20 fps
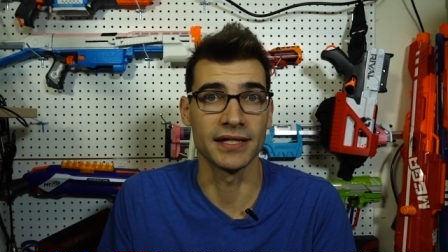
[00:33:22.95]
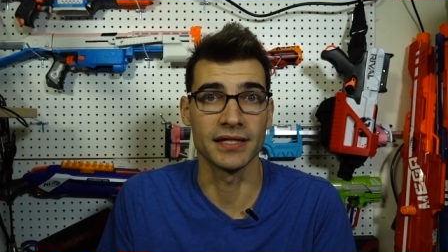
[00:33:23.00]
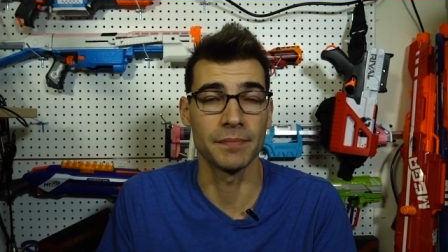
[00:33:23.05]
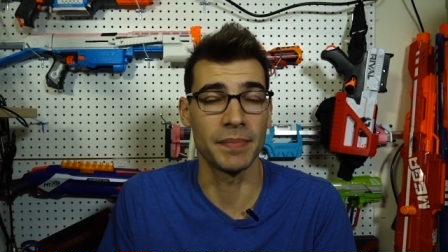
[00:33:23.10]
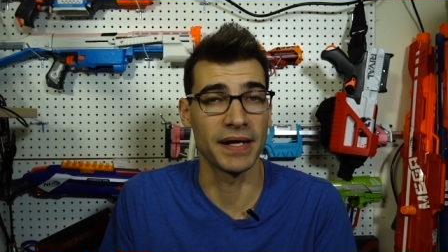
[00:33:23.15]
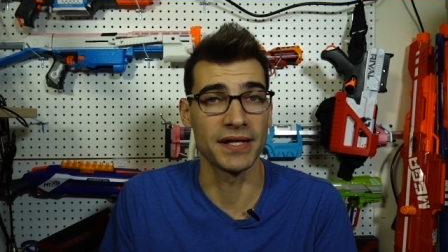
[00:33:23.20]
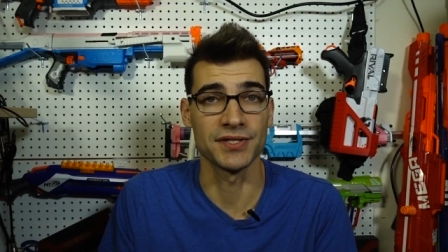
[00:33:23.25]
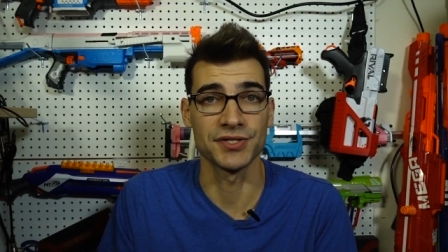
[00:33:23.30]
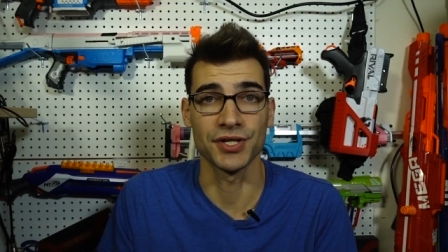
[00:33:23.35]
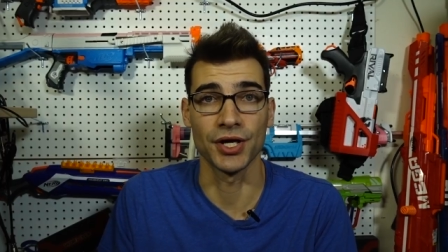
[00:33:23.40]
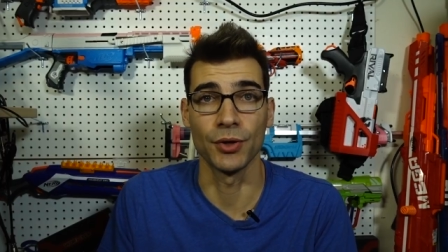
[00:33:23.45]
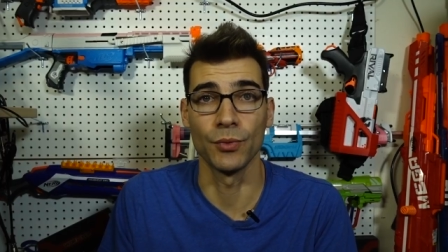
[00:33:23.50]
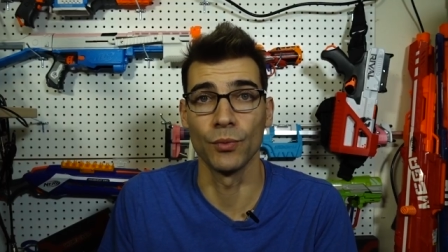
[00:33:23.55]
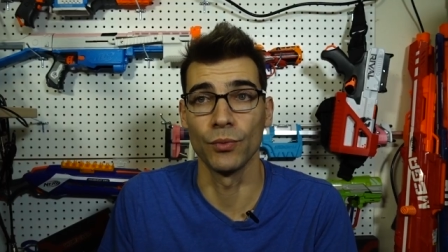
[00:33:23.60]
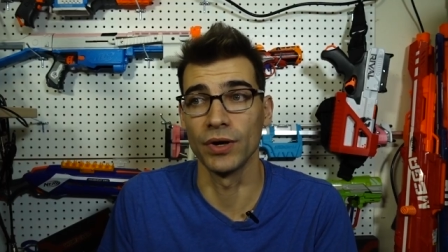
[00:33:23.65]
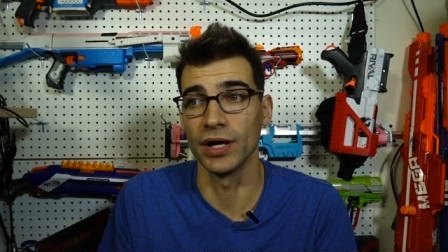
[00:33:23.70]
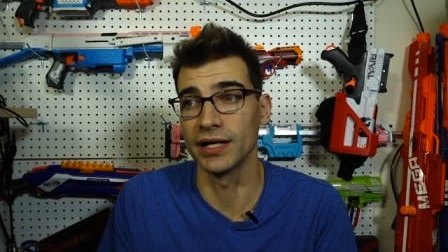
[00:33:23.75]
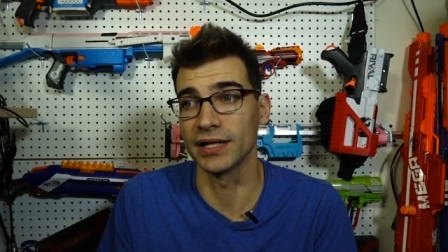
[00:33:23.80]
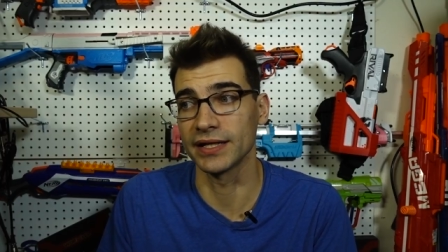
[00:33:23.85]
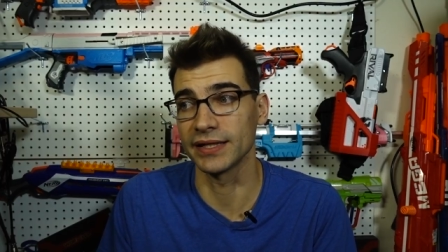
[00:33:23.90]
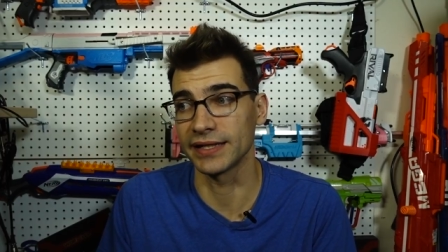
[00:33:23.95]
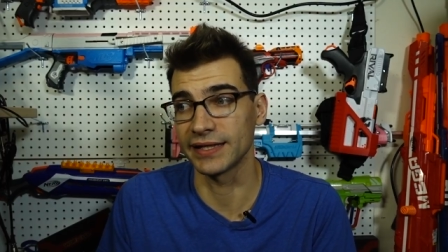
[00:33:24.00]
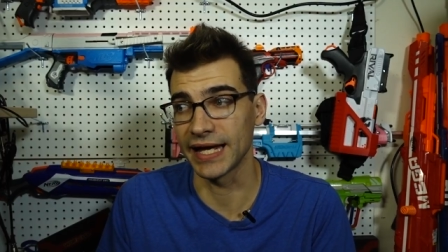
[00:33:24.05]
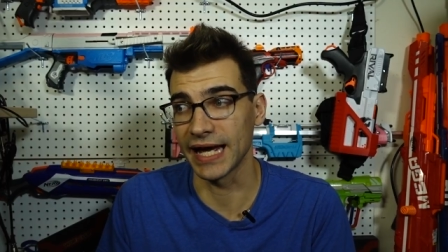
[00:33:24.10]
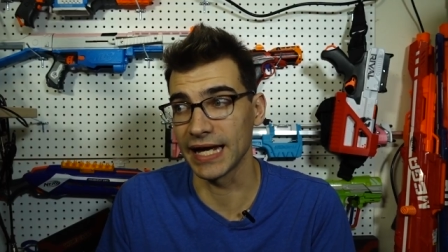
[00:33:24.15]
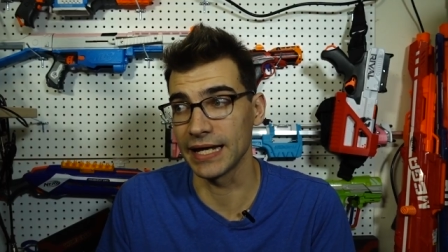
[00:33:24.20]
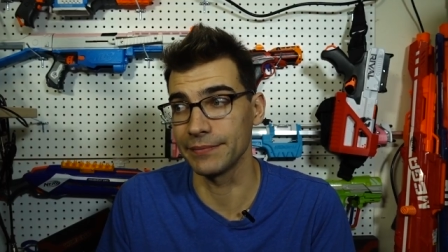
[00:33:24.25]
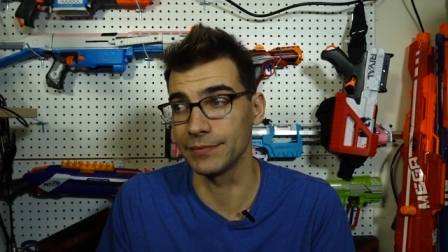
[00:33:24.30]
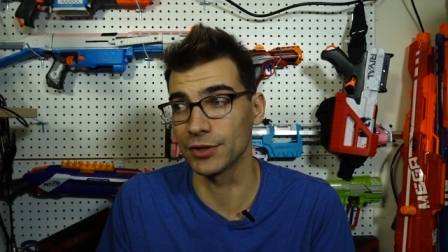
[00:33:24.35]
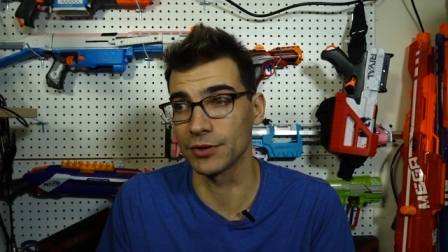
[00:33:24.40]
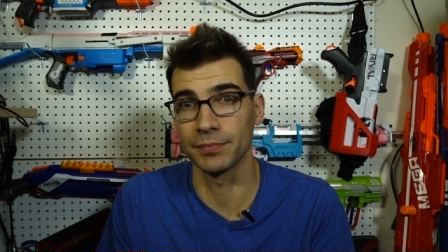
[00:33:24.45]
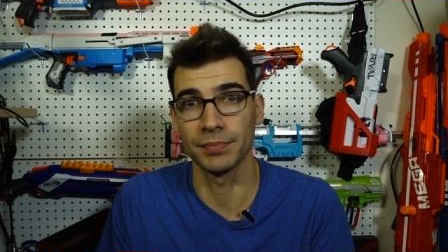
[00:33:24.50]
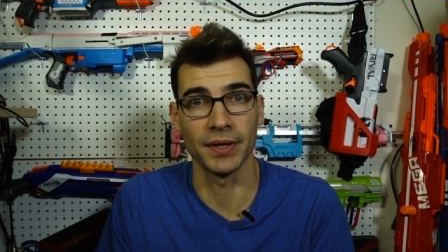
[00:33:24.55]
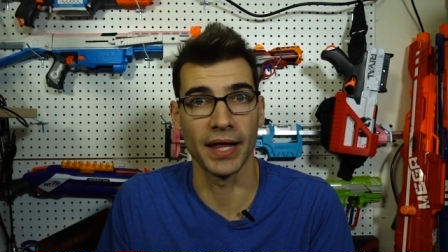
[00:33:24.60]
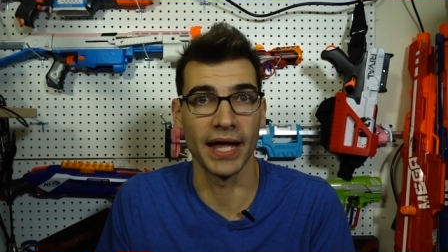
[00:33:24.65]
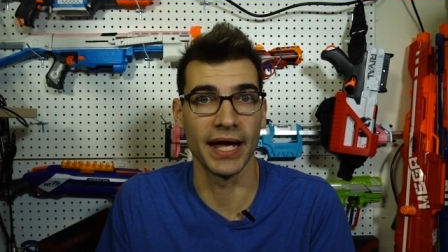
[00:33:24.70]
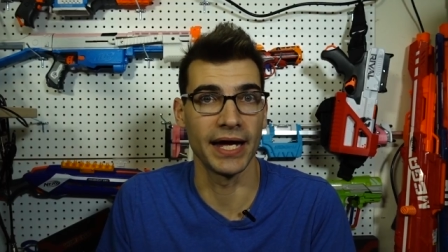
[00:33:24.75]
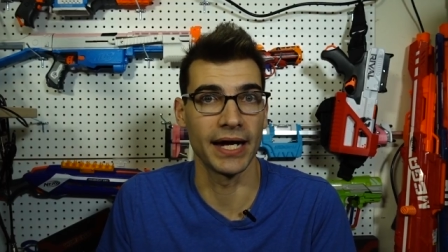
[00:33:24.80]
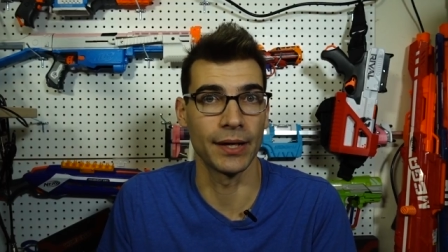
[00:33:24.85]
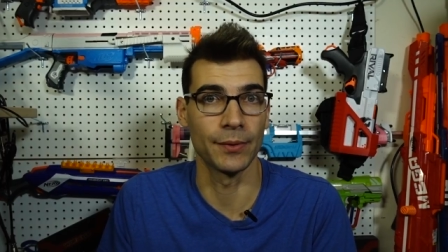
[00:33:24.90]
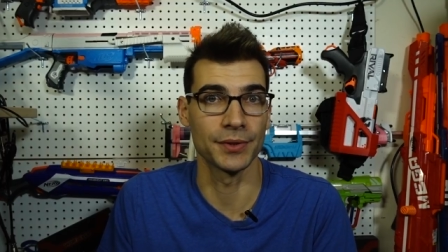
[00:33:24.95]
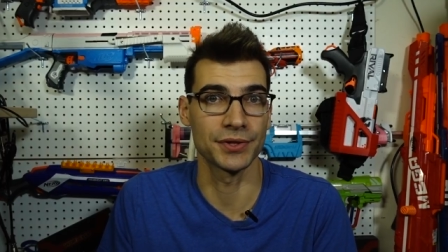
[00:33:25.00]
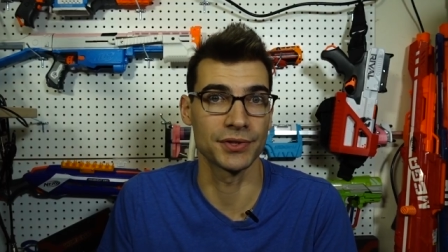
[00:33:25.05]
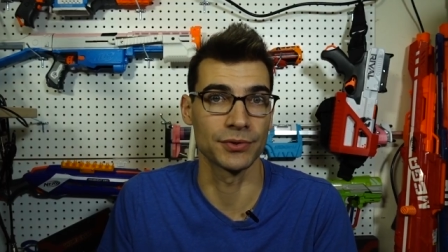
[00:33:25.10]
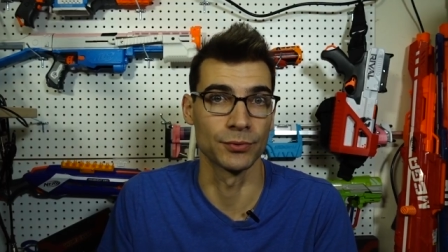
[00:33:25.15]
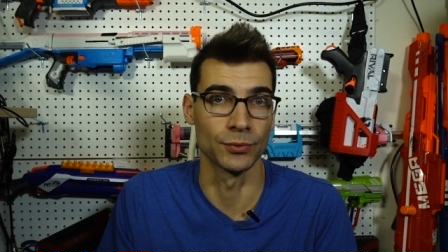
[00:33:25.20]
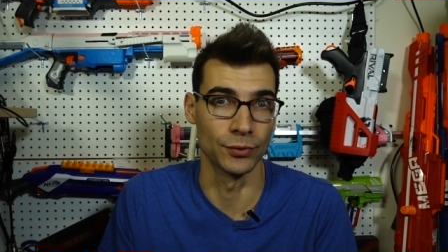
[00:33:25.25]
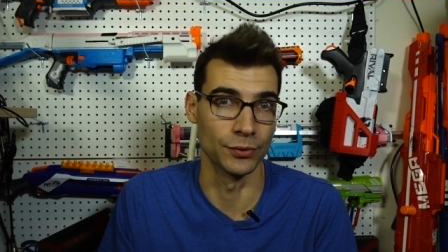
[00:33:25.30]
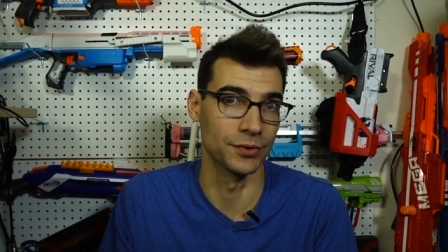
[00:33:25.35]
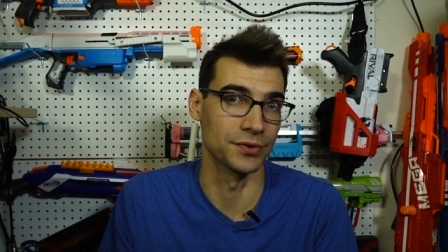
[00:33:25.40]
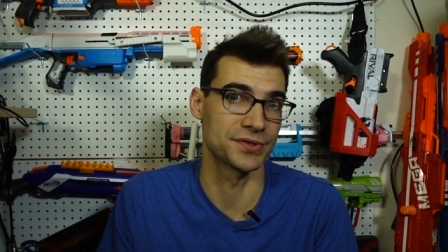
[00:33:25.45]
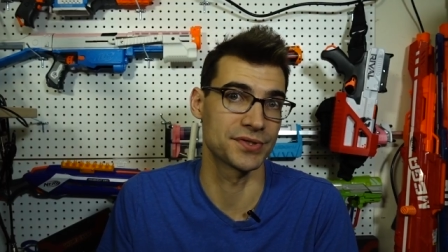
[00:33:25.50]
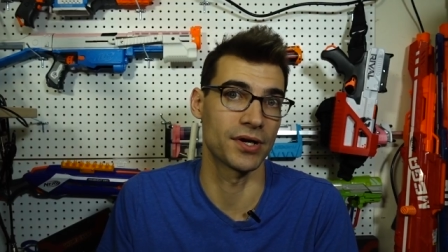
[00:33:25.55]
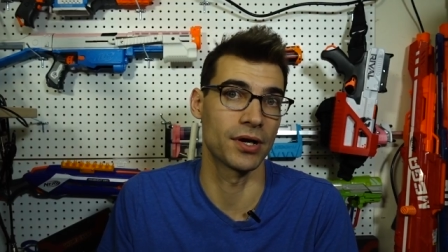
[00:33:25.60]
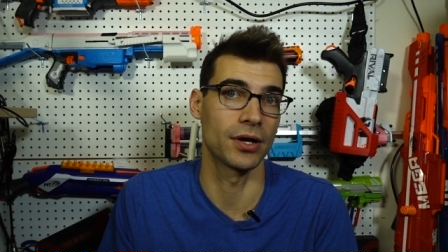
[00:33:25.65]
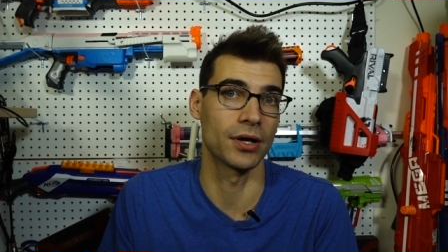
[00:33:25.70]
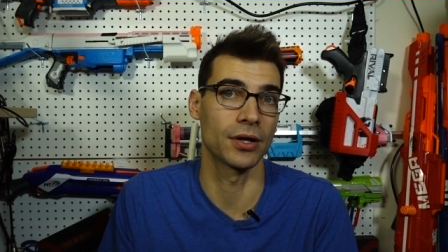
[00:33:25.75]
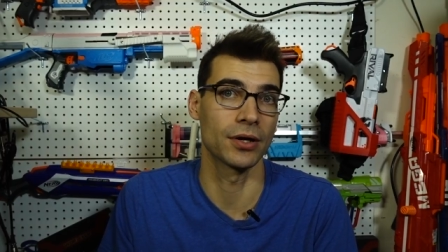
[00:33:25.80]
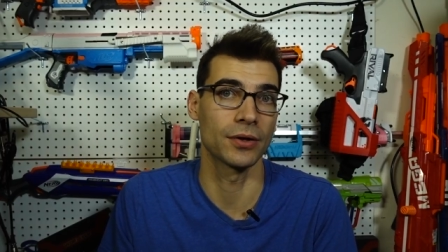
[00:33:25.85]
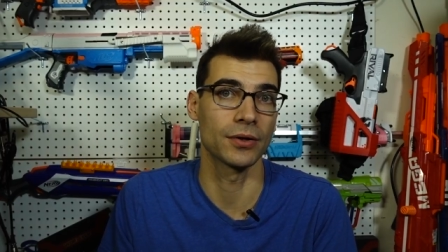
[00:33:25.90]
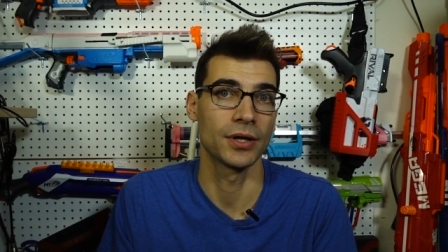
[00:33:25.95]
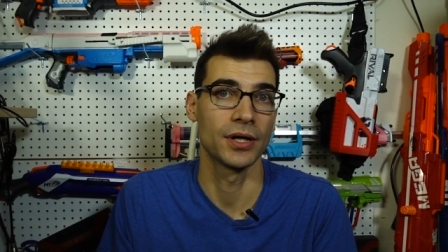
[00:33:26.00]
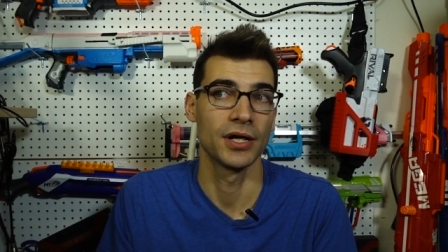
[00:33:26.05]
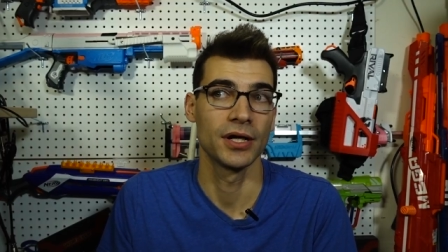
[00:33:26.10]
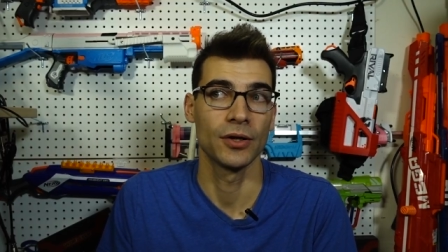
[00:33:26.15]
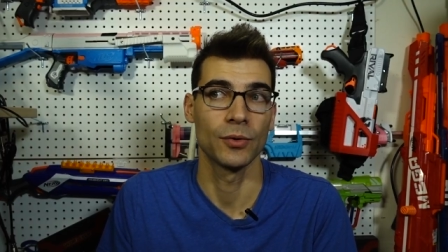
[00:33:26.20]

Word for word: it depends on what game you're playing, what the rules are,